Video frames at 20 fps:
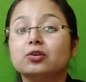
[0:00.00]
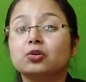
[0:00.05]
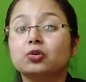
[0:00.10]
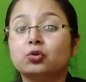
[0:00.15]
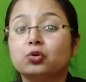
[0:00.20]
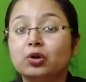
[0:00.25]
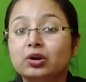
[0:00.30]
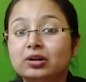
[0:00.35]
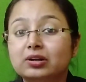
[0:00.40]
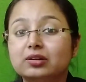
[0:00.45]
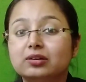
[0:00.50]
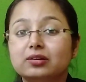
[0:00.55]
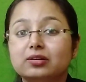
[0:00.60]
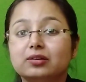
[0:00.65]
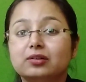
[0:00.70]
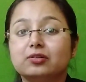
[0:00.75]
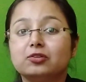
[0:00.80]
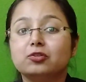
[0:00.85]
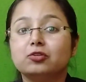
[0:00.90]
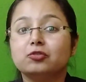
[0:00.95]
good
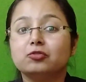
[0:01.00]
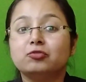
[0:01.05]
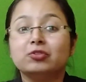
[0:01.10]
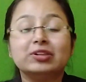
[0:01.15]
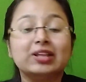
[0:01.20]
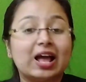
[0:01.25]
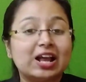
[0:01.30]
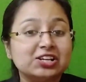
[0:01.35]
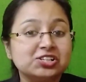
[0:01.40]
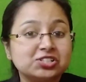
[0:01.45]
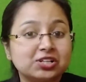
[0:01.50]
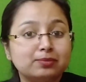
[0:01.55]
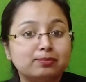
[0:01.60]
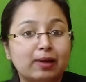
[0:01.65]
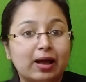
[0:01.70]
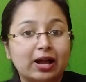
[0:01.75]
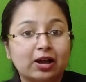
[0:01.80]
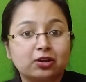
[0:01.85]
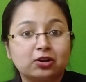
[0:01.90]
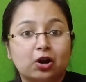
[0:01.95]
financial
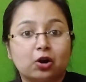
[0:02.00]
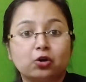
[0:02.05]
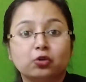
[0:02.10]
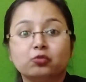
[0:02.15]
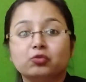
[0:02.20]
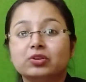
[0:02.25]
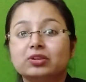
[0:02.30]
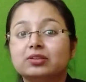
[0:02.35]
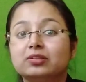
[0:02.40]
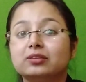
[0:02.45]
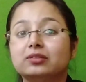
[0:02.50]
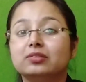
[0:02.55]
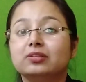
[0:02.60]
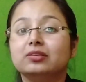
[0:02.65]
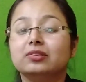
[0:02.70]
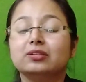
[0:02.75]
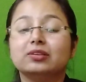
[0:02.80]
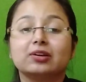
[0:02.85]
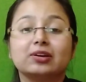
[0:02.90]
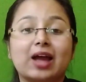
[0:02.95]
background, with
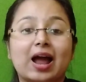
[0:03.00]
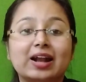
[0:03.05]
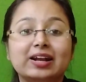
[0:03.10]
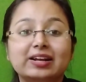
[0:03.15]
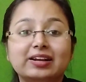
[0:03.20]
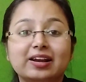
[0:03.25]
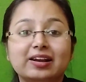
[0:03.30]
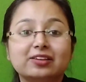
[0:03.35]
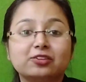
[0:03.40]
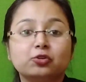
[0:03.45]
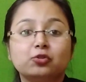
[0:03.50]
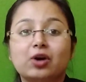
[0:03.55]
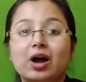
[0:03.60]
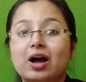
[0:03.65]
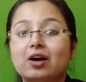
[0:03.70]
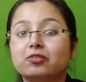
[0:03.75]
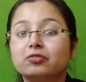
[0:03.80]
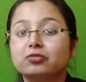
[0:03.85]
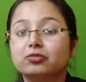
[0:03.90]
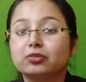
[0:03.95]
the candidates who
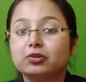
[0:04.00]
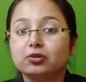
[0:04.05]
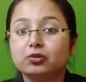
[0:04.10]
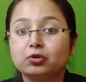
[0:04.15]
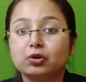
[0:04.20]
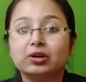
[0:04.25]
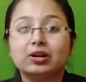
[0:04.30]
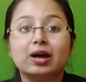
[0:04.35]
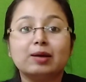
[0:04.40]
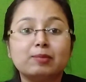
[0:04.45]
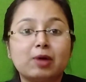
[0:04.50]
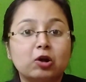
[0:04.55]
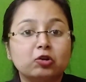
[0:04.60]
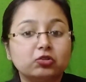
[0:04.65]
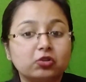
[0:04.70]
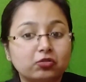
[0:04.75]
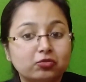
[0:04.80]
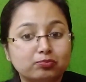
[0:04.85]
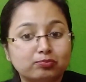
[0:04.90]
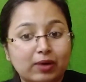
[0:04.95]
have good amount
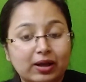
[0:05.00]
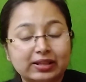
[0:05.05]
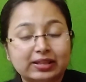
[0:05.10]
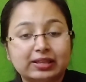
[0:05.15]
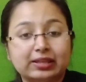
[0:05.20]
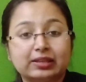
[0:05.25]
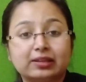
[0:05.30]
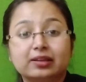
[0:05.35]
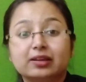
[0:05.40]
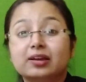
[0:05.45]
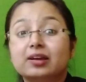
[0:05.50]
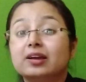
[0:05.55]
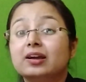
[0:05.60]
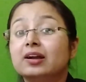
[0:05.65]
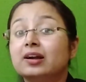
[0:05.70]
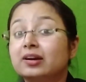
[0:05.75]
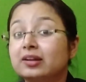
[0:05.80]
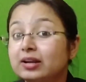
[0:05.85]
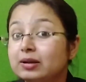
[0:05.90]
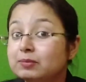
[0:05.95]
of money,
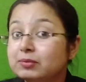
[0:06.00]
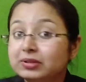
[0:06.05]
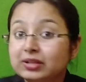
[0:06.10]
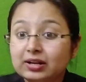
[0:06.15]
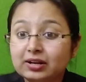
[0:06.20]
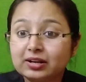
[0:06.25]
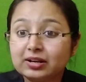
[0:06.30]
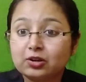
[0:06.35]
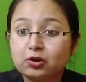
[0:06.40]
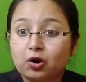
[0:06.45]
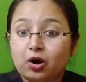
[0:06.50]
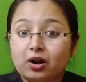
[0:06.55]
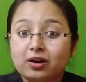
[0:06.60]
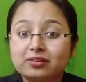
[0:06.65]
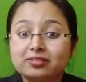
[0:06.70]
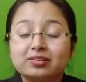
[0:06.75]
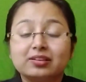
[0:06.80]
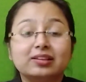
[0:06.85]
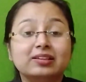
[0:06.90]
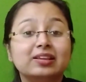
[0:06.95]
criminal
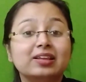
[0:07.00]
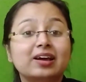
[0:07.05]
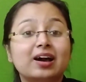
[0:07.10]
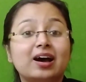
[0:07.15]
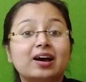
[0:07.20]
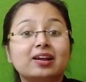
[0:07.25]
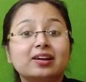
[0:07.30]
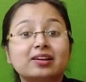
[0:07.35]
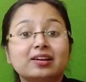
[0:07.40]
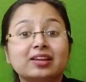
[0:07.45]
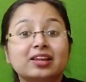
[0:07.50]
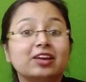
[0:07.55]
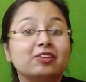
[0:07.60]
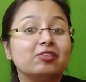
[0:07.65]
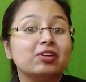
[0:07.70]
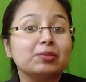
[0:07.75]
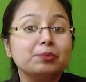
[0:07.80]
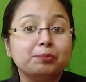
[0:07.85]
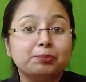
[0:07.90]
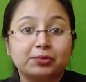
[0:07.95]
records, they are
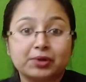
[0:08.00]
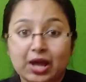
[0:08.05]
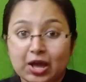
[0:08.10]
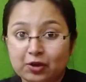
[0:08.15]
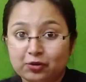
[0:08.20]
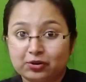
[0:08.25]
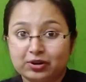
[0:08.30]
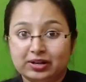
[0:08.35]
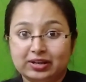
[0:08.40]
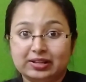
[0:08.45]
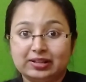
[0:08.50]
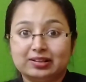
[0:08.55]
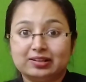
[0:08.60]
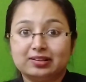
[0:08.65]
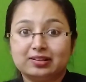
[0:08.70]
given priority.